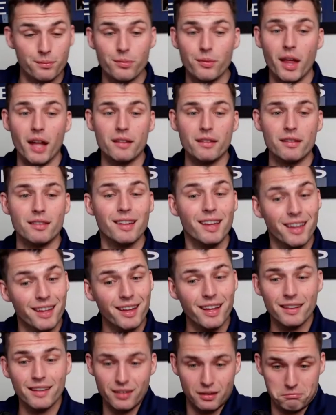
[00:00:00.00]
that's,
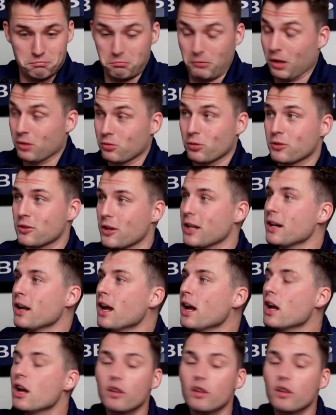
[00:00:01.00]
it's interesting.